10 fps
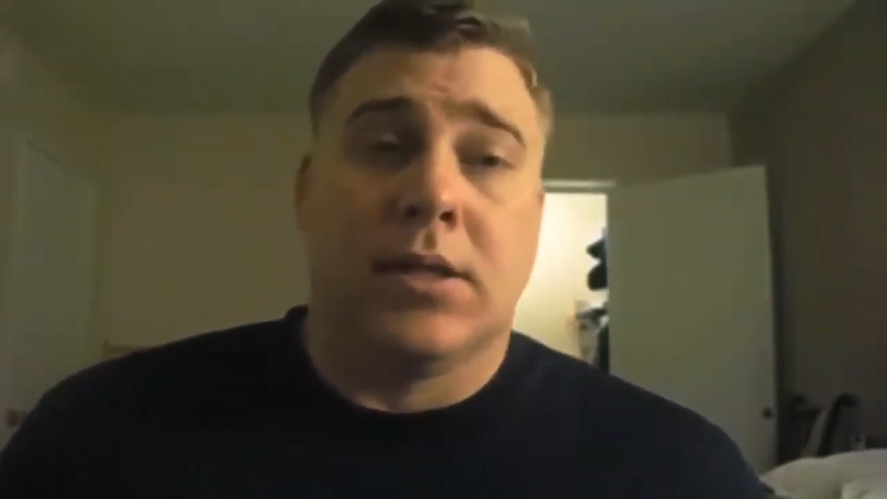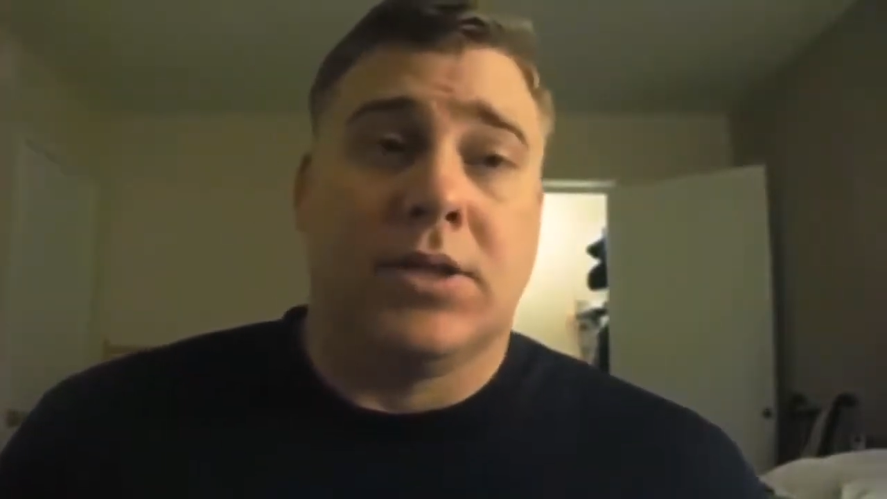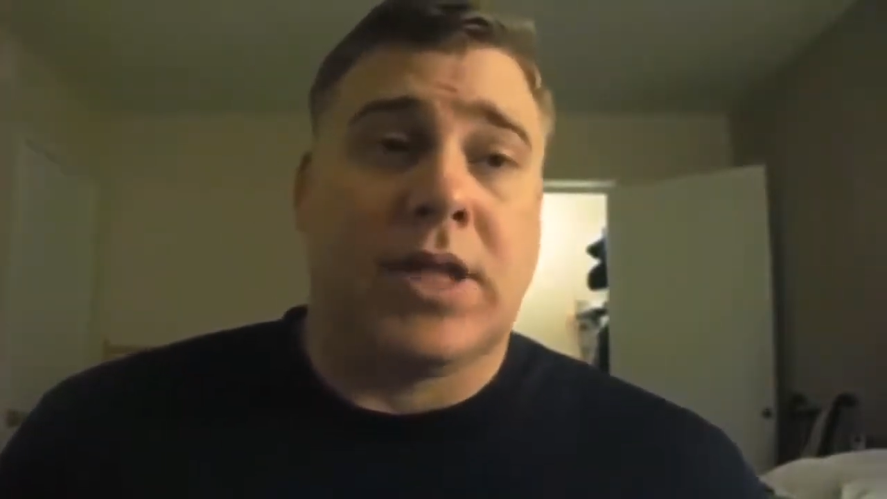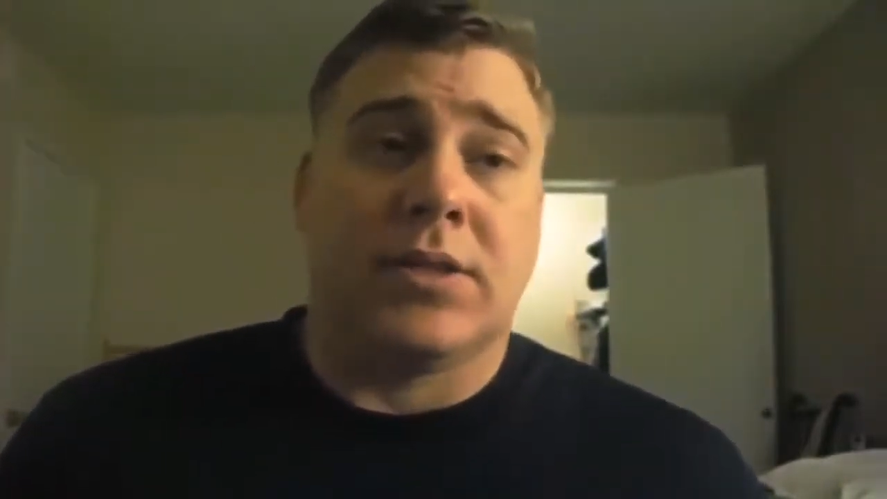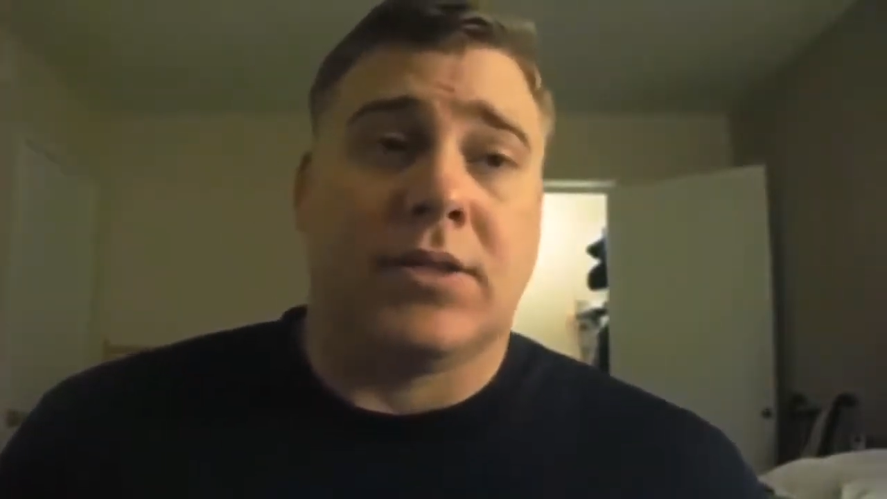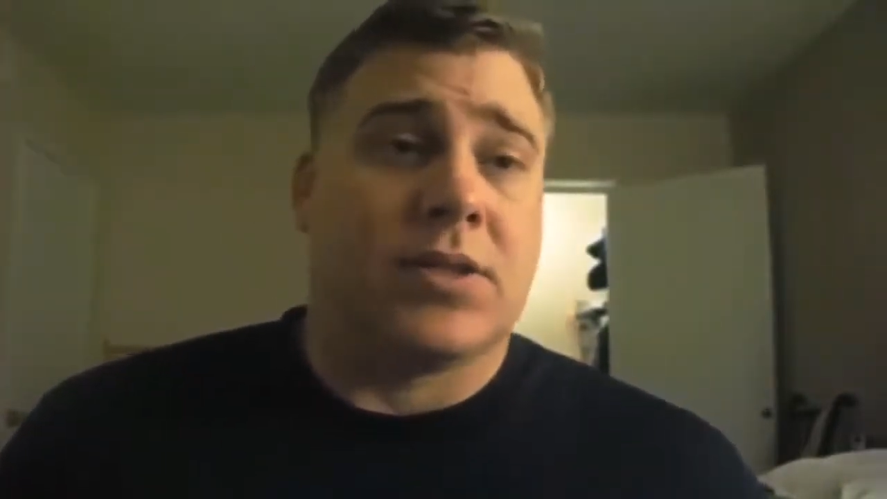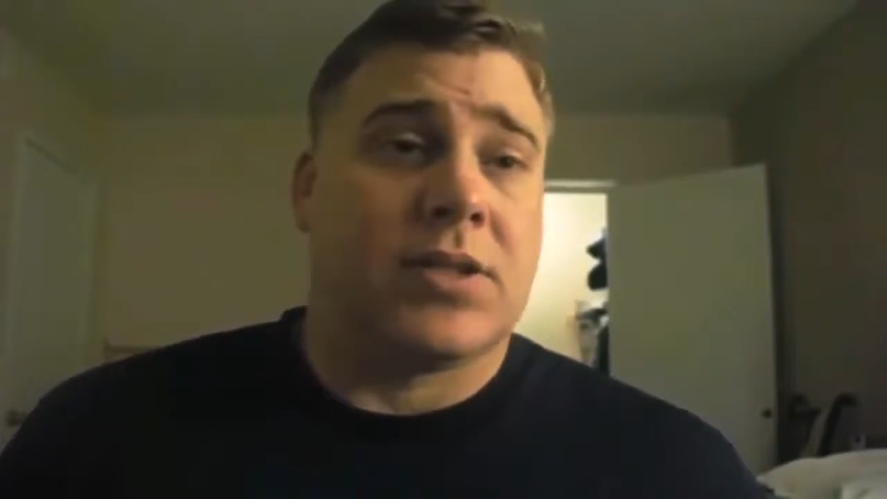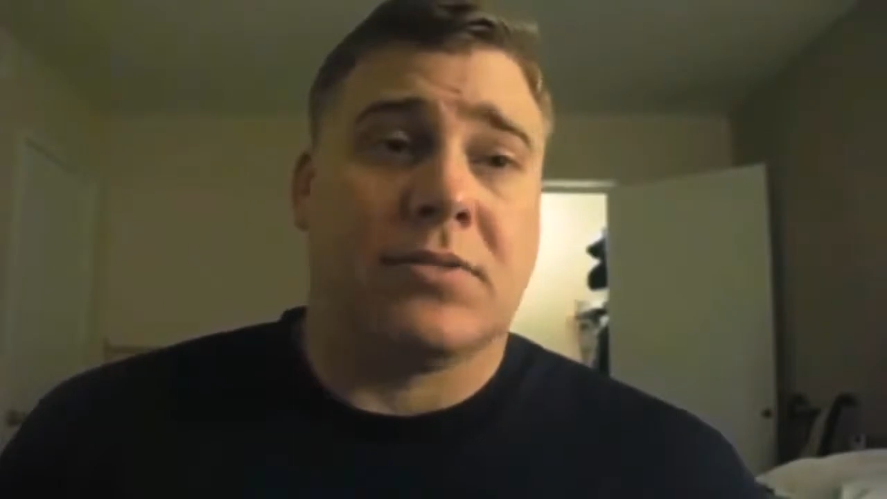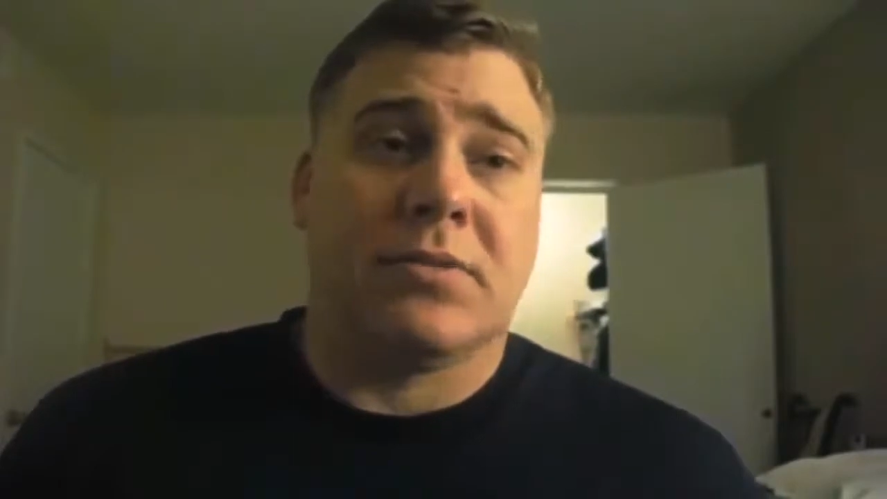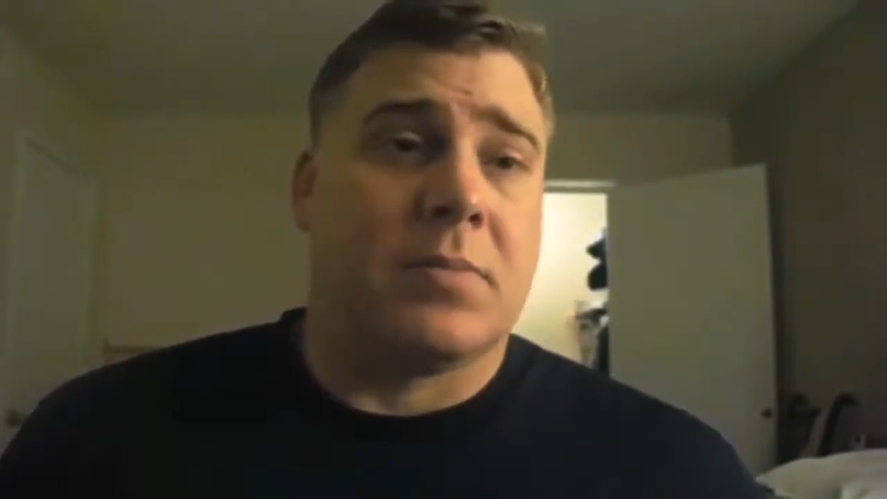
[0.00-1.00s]
Jason's
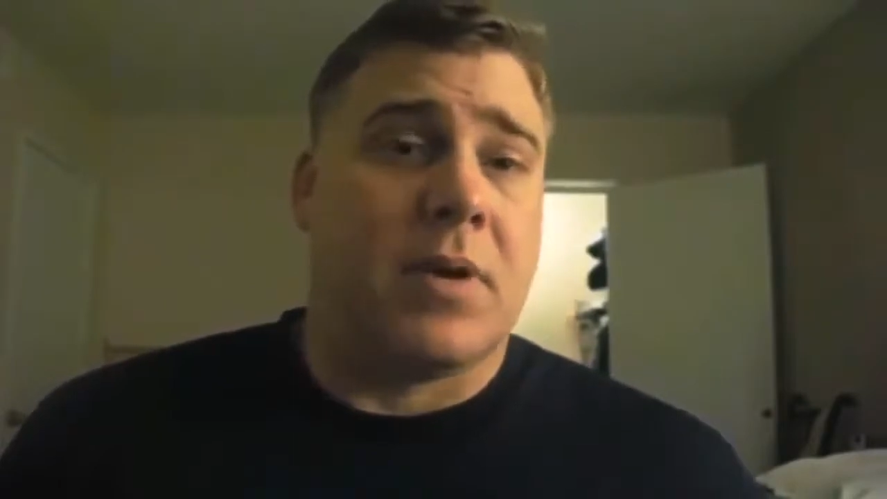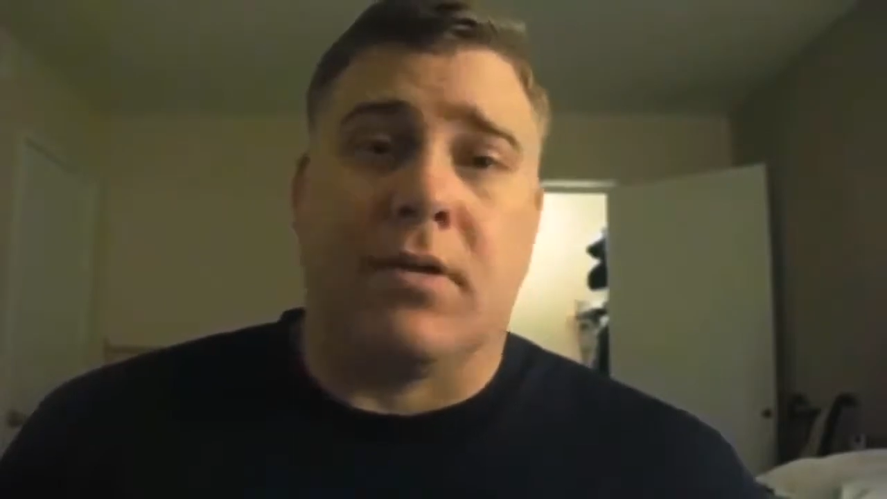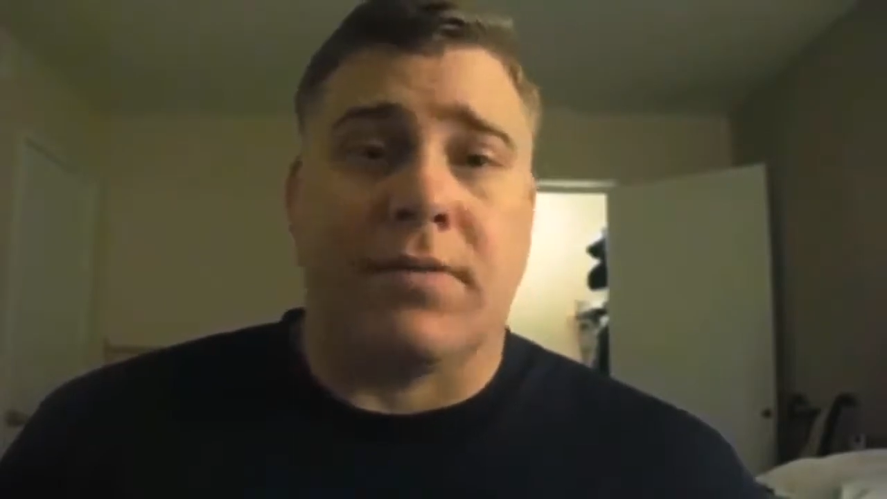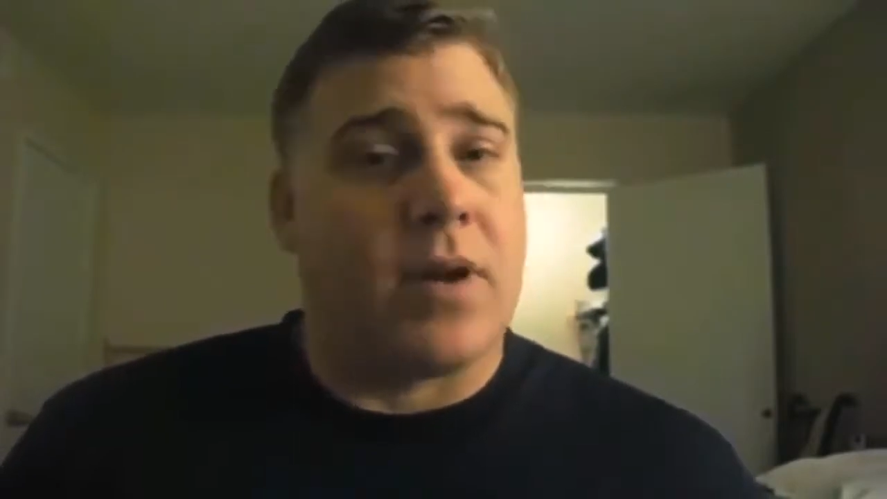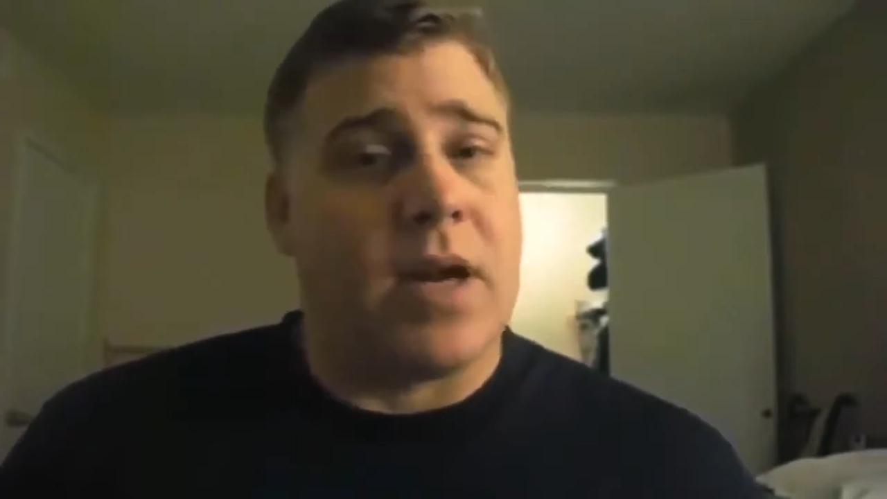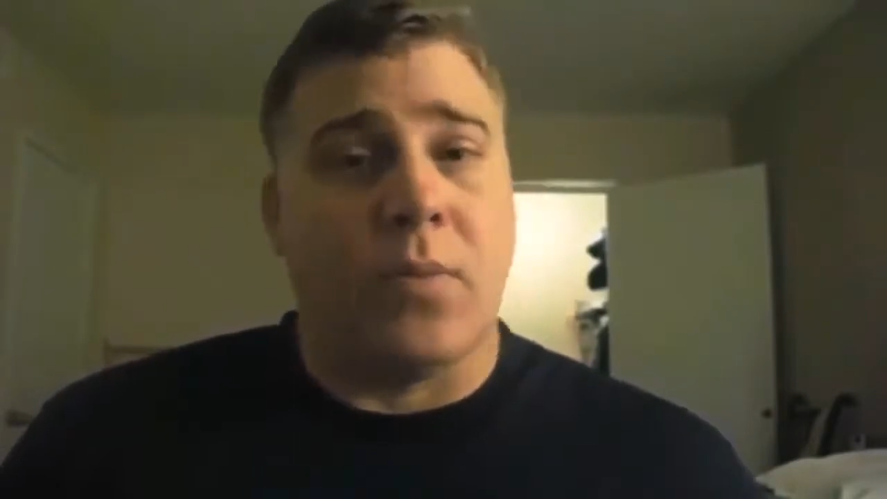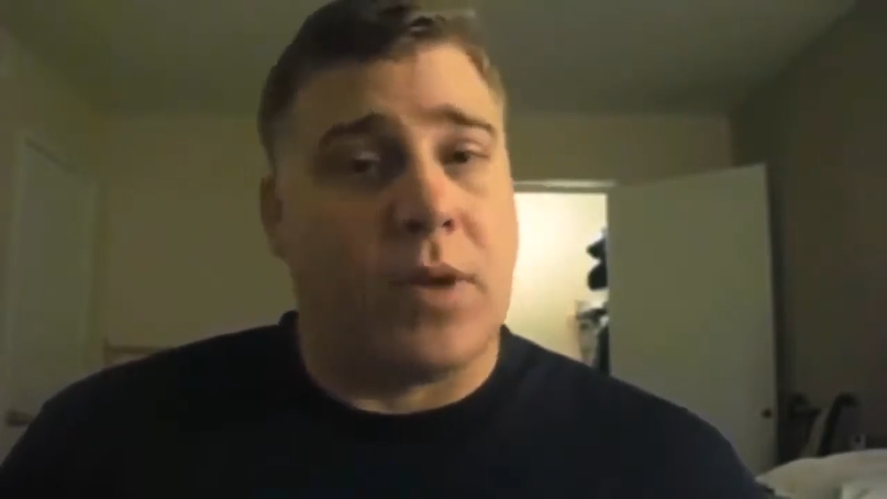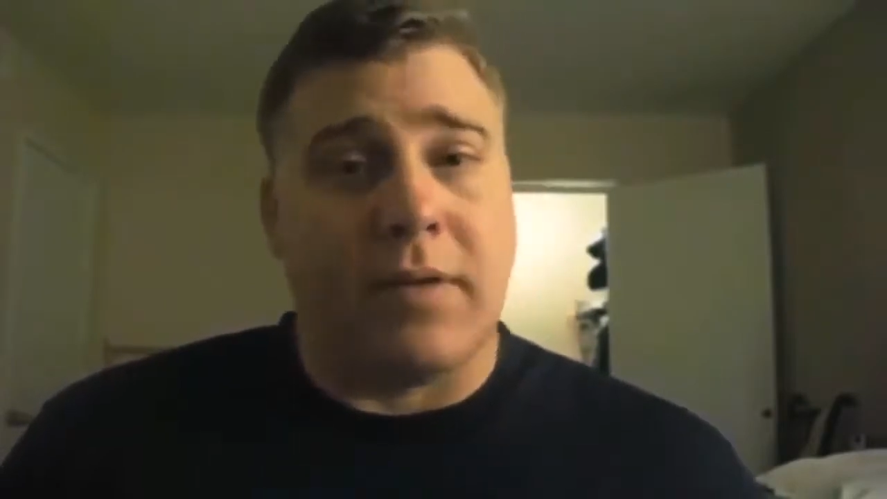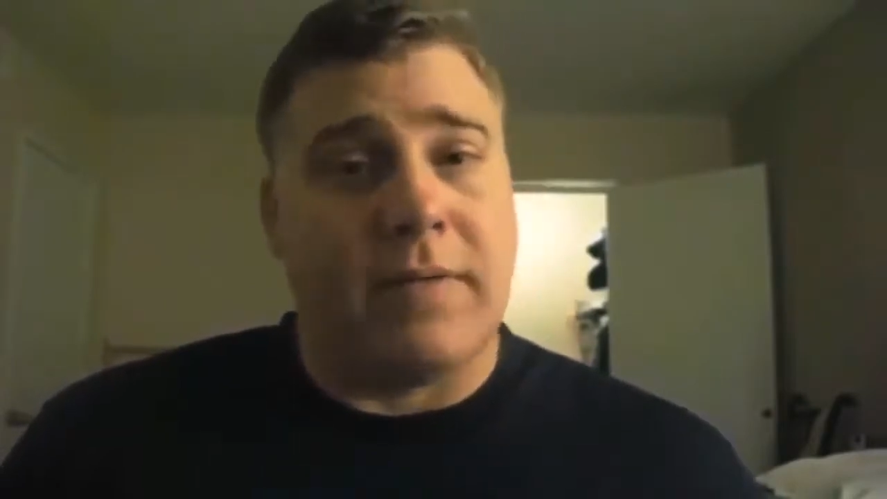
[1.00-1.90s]
small frame would